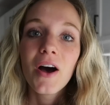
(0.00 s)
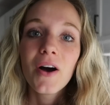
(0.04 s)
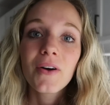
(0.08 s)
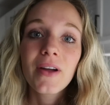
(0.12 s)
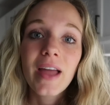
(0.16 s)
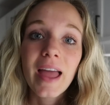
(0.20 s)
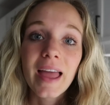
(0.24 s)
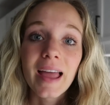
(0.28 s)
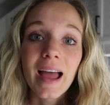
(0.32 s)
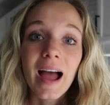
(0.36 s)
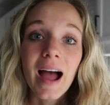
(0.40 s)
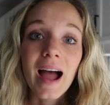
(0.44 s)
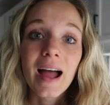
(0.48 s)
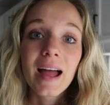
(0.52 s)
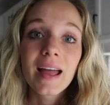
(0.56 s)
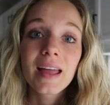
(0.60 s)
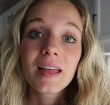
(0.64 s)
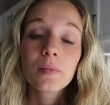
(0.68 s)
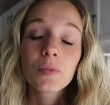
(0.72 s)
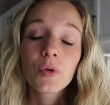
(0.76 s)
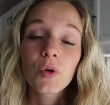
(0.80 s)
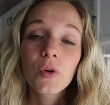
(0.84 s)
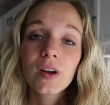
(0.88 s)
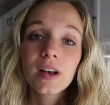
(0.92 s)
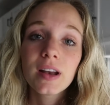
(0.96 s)
Okay, I
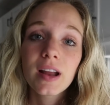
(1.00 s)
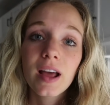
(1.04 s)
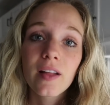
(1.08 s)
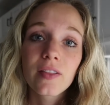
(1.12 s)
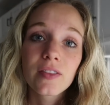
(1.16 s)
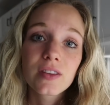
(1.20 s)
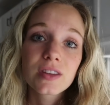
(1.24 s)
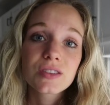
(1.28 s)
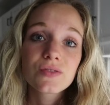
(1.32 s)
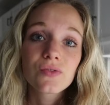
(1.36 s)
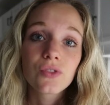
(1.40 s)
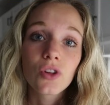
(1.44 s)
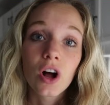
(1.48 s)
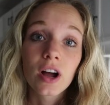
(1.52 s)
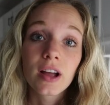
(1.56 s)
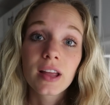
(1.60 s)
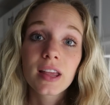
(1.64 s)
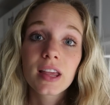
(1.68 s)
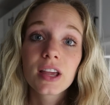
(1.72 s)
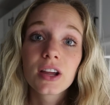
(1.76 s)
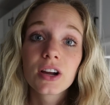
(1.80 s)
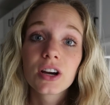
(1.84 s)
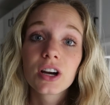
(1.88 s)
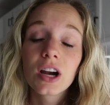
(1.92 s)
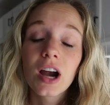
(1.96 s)
am going to end this vlog
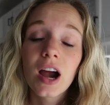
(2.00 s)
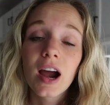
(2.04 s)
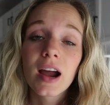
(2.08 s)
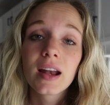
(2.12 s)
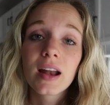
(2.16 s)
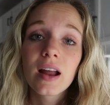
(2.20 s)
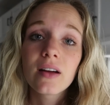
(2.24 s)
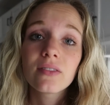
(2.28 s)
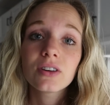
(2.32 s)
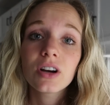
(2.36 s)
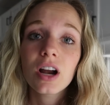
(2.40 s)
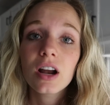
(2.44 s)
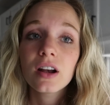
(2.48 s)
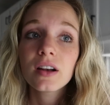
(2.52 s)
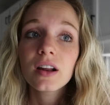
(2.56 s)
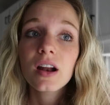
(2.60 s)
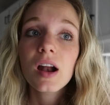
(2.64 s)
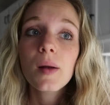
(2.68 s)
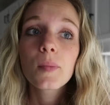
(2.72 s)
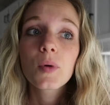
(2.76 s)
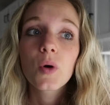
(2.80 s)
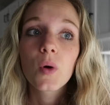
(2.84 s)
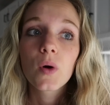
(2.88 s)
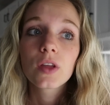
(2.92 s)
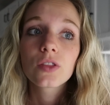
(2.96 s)
here. I never ended
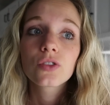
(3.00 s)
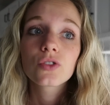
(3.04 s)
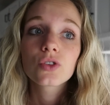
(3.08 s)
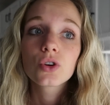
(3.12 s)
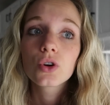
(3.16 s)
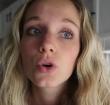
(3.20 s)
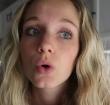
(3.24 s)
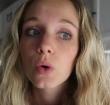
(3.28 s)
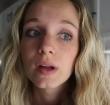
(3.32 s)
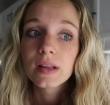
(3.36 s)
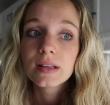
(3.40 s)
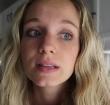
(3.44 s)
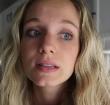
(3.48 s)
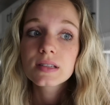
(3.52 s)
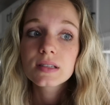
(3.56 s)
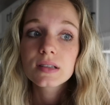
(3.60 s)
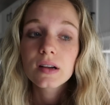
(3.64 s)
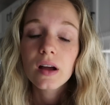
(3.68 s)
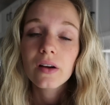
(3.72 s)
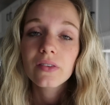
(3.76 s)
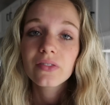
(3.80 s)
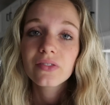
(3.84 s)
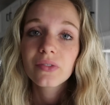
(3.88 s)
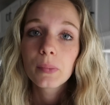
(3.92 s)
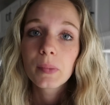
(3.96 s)
up going through Quinn's
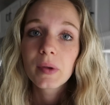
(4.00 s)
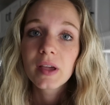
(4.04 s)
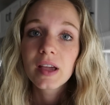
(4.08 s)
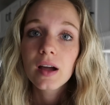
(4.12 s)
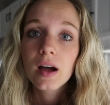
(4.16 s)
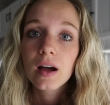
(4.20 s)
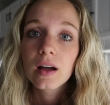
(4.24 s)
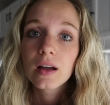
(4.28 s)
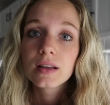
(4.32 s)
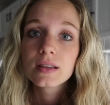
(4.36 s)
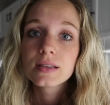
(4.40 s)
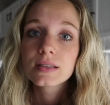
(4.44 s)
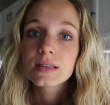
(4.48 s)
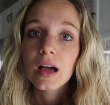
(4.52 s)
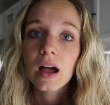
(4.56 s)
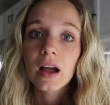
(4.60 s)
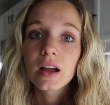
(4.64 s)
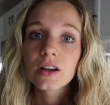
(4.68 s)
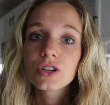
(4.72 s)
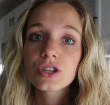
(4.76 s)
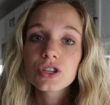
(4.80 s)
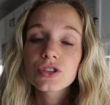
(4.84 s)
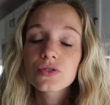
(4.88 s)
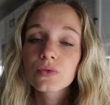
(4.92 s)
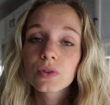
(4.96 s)
stuff because
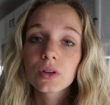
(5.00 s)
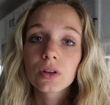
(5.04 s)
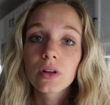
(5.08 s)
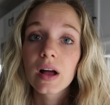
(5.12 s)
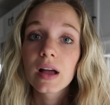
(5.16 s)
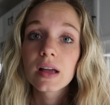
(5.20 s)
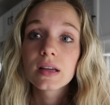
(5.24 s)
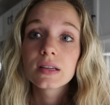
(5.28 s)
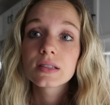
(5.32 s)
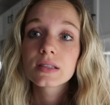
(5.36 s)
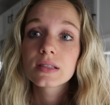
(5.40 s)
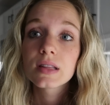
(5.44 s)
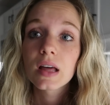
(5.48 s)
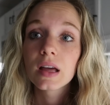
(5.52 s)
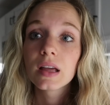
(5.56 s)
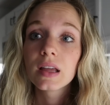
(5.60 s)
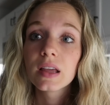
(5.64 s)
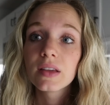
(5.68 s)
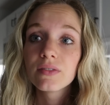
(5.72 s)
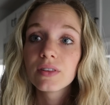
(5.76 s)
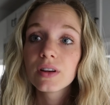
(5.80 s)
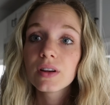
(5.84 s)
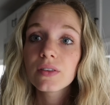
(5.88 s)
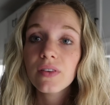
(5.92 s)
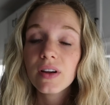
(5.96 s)
I just realized that
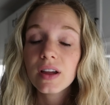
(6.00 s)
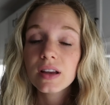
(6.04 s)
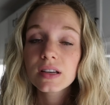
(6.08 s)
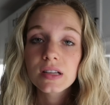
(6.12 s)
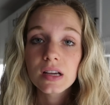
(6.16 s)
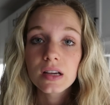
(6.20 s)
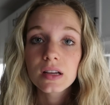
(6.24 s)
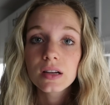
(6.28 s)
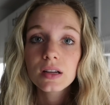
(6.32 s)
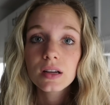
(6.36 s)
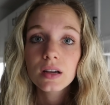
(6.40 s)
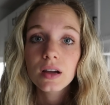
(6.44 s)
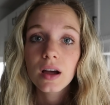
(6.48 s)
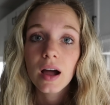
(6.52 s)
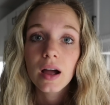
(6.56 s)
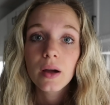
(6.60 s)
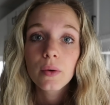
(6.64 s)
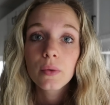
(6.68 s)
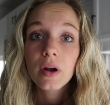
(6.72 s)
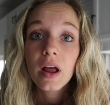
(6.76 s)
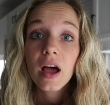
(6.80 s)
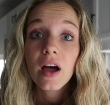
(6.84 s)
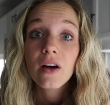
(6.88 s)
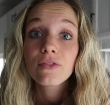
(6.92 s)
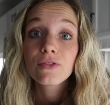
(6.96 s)
even if I did, I
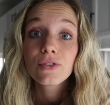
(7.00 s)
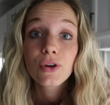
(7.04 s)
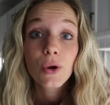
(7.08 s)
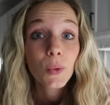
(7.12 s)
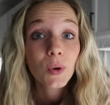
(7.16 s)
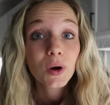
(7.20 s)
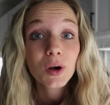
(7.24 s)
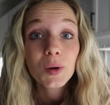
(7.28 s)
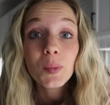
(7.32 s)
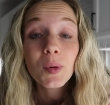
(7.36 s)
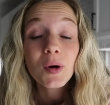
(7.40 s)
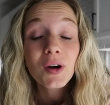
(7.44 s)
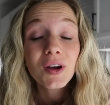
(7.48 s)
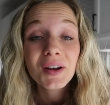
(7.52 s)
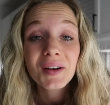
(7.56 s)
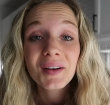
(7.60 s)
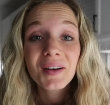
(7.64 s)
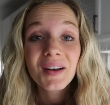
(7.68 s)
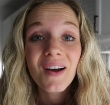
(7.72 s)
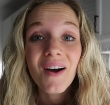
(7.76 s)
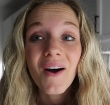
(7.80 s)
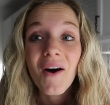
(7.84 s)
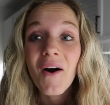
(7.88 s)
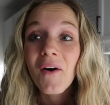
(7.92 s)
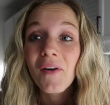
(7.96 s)
would have nowhere to put
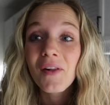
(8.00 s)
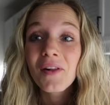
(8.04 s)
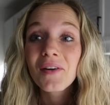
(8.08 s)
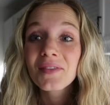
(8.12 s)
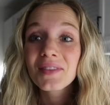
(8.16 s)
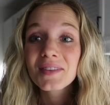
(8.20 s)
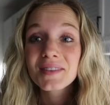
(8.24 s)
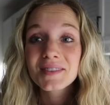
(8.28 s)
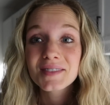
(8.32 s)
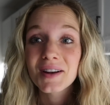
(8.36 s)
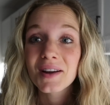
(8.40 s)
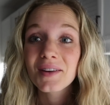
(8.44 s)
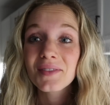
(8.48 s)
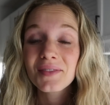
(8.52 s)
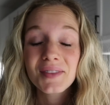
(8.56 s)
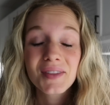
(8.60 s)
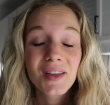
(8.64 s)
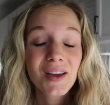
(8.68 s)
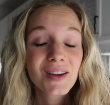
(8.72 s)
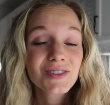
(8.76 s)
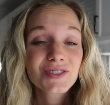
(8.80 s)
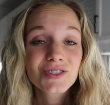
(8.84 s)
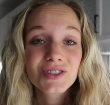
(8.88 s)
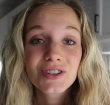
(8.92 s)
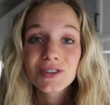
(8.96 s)
all of the stuff
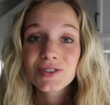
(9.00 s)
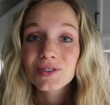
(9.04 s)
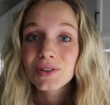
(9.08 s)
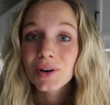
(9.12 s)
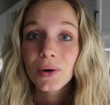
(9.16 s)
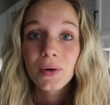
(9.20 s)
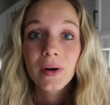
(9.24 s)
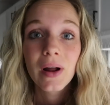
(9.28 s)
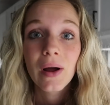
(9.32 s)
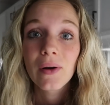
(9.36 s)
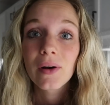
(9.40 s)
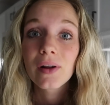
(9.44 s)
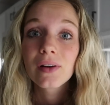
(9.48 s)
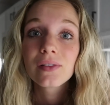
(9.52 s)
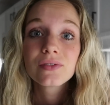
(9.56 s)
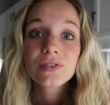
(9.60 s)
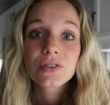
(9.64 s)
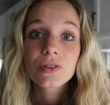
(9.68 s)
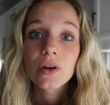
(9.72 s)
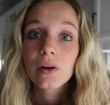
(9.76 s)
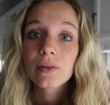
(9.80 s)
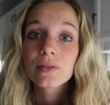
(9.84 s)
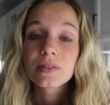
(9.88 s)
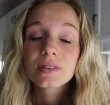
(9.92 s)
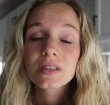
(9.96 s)
that she's grown out of.
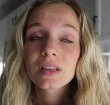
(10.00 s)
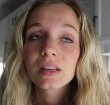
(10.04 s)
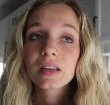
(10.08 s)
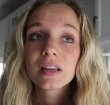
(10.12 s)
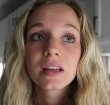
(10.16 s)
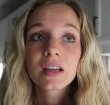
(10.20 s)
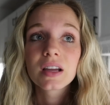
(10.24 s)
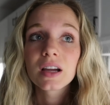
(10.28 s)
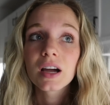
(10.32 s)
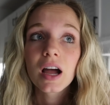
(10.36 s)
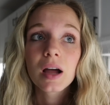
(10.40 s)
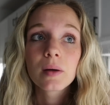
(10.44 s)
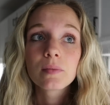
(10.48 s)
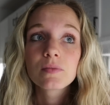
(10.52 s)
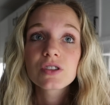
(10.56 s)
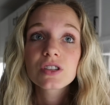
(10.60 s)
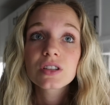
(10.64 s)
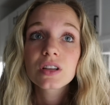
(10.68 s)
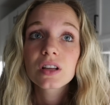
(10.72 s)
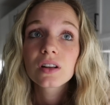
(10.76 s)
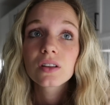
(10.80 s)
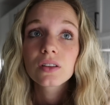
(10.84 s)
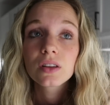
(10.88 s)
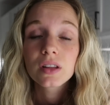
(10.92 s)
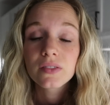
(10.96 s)
So I was like, I'm
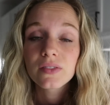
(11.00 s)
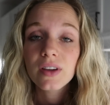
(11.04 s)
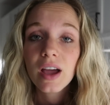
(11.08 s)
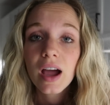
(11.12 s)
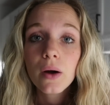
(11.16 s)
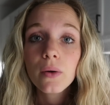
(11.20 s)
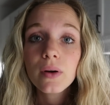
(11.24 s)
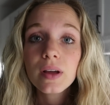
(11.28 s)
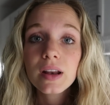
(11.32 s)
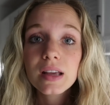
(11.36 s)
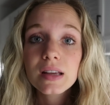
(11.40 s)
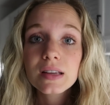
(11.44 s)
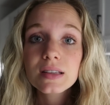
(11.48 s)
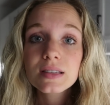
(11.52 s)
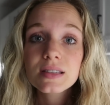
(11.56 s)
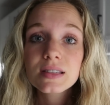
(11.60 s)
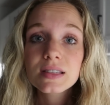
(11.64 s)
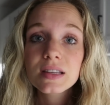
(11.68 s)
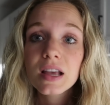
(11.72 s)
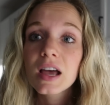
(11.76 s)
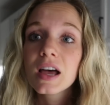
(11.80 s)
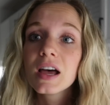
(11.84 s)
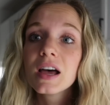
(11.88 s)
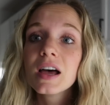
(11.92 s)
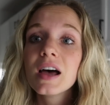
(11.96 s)
just gonna leave it how it is.